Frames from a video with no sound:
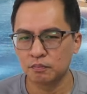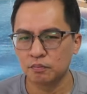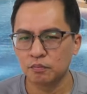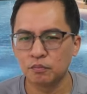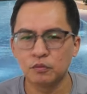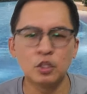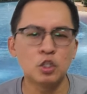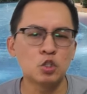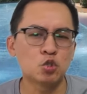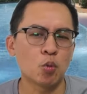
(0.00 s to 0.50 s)

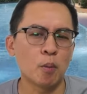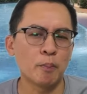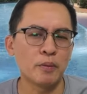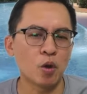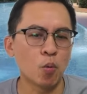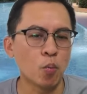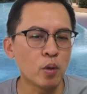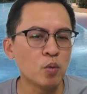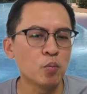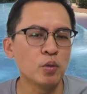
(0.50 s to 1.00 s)
This will be a
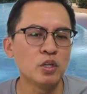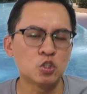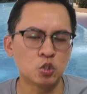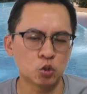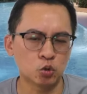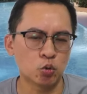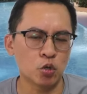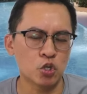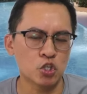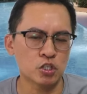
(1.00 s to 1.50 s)
win-win
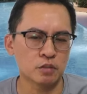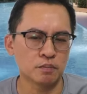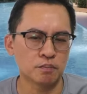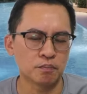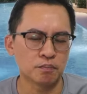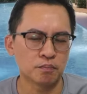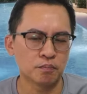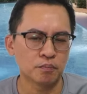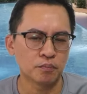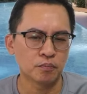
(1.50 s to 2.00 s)
situation.
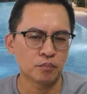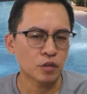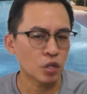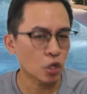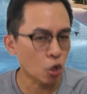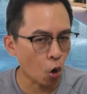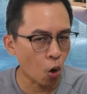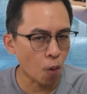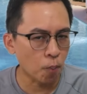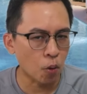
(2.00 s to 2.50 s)
It
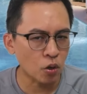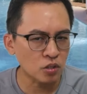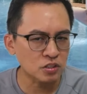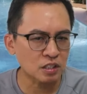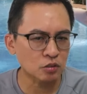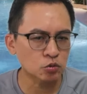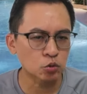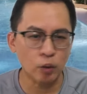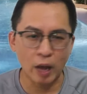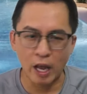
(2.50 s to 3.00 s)
all boils down
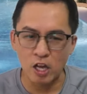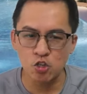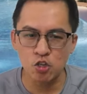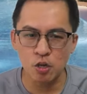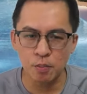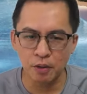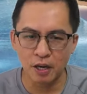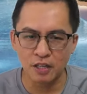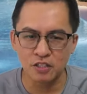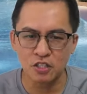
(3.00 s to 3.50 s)
to entry
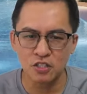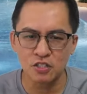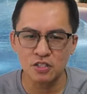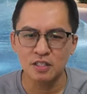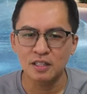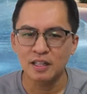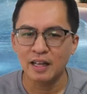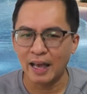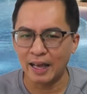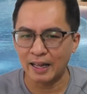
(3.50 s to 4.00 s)
prices
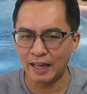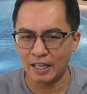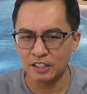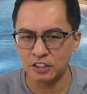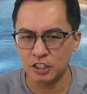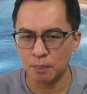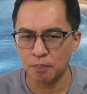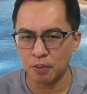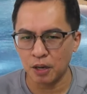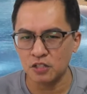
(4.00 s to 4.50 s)
and
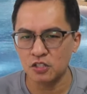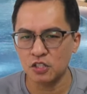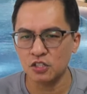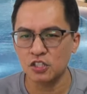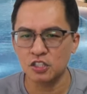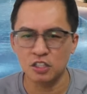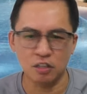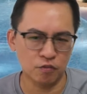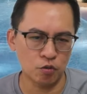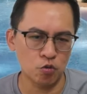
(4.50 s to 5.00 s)
exit prices in
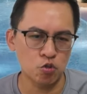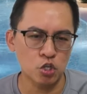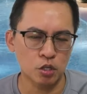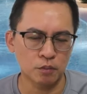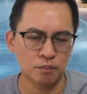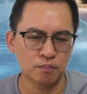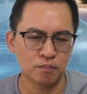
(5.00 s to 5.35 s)
the future.